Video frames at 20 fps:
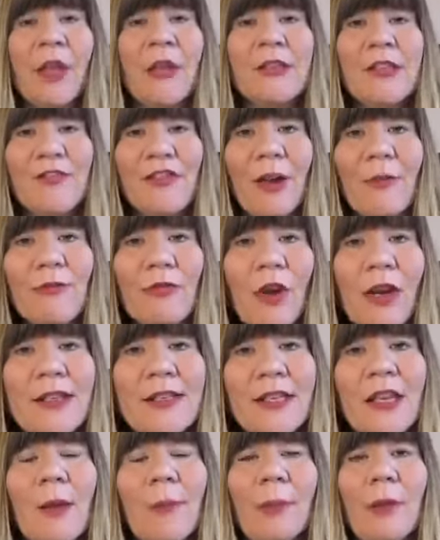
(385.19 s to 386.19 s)
So if I'm
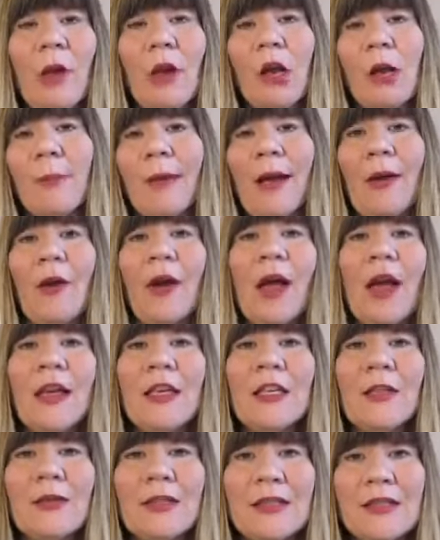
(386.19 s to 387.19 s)
writing a blog about
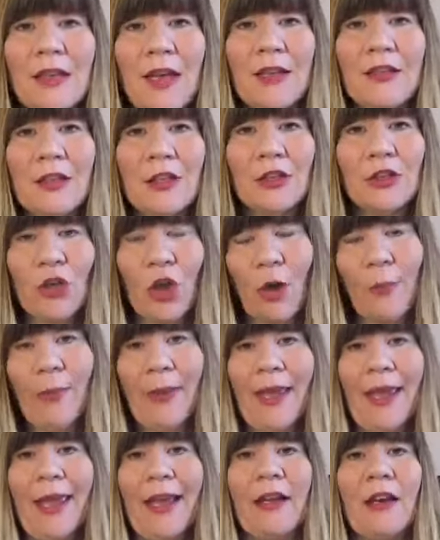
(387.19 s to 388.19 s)
a certain
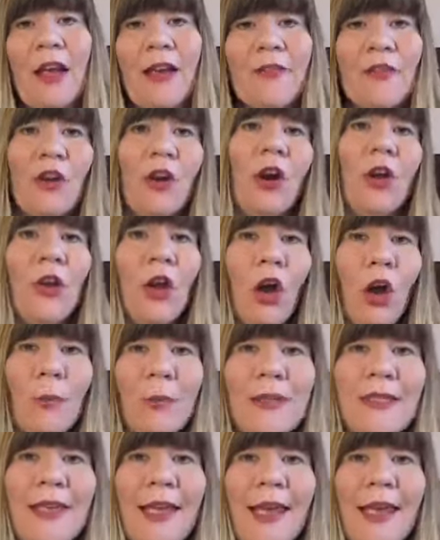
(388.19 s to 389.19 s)
topic, and I've got an
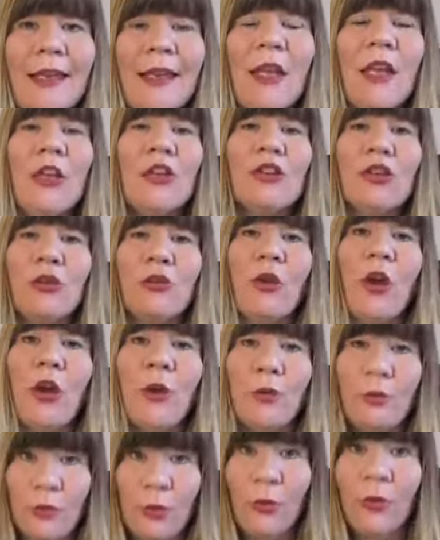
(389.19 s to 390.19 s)
opt-in to
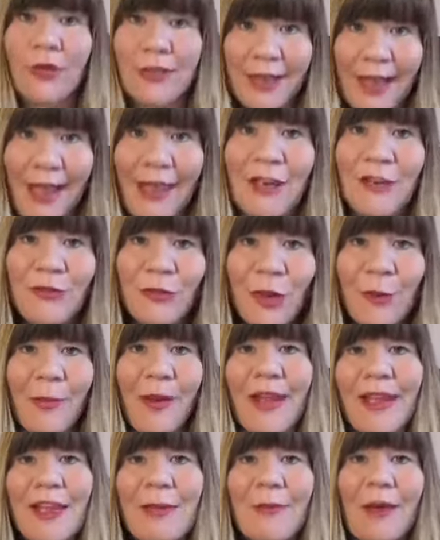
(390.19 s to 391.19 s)
grow that would again grow
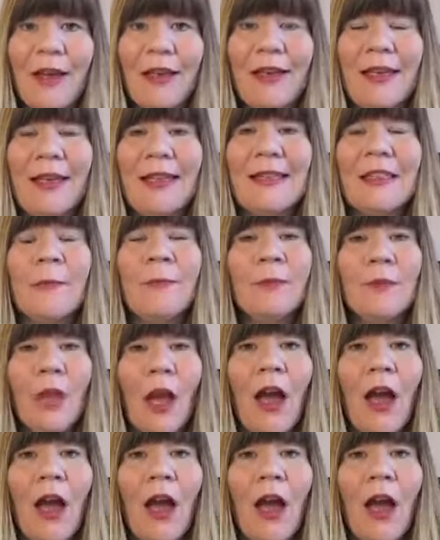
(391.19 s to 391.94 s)
my email list,